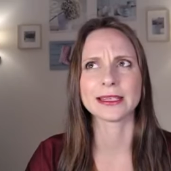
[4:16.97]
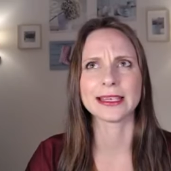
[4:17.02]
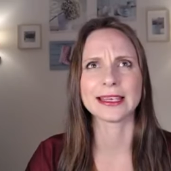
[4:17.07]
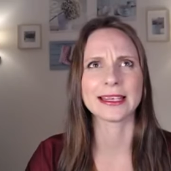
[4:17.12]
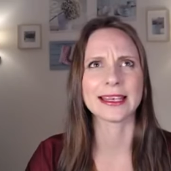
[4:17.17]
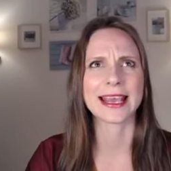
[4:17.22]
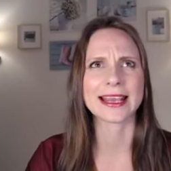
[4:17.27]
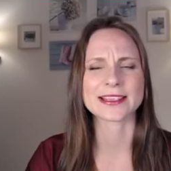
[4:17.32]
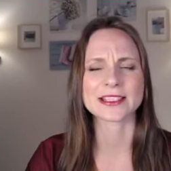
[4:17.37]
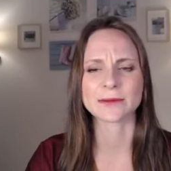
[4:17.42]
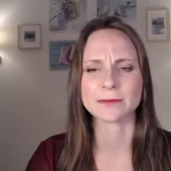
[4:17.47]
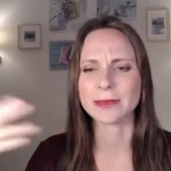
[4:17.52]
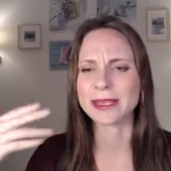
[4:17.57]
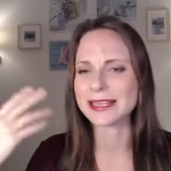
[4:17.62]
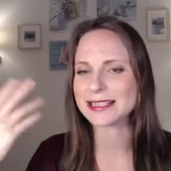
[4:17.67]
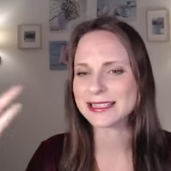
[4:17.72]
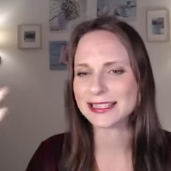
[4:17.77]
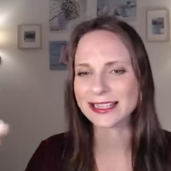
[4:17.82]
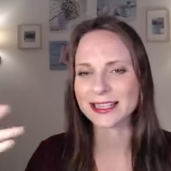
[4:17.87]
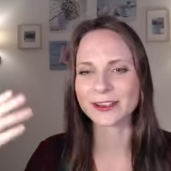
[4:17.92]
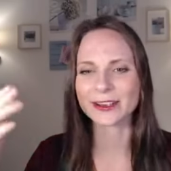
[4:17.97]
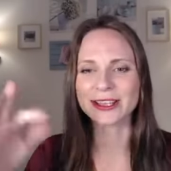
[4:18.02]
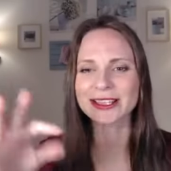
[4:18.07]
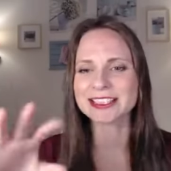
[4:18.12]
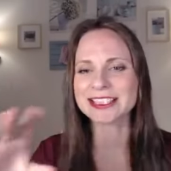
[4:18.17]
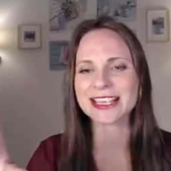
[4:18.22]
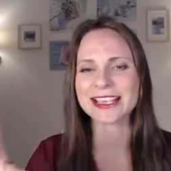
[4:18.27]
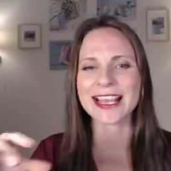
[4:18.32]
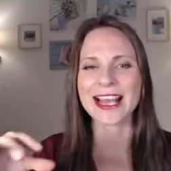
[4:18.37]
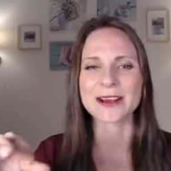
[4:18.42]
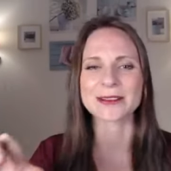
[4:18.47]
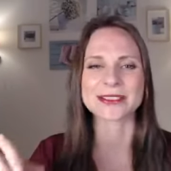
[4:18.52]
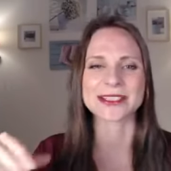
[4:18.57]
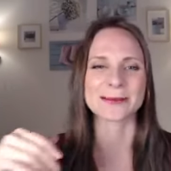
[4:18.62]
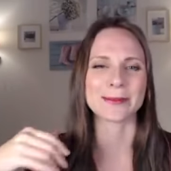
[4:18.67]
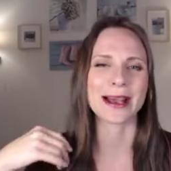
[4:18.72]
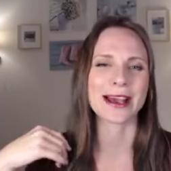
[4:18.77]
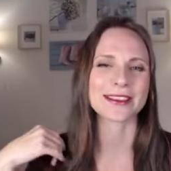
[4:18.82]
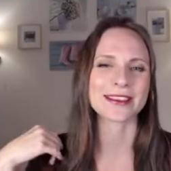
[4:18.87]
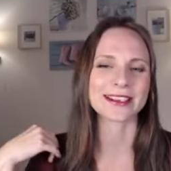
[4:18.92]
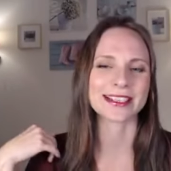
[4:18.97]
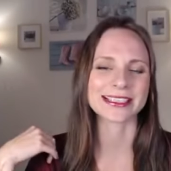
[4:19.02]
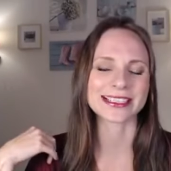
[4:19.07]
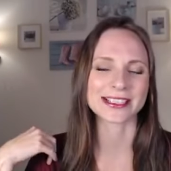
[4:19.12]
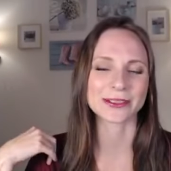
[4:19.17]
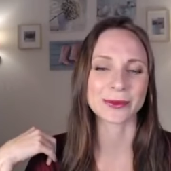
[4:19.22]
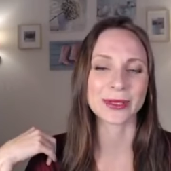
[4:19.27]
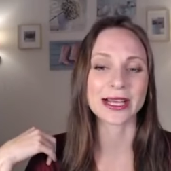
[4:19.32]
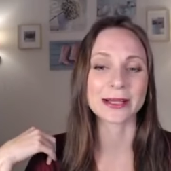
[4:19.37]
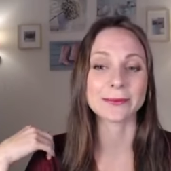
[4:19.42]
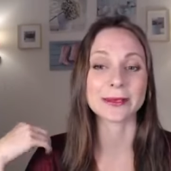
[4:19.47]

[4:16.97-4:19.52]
Get the Meeting, and you can check out some others as well.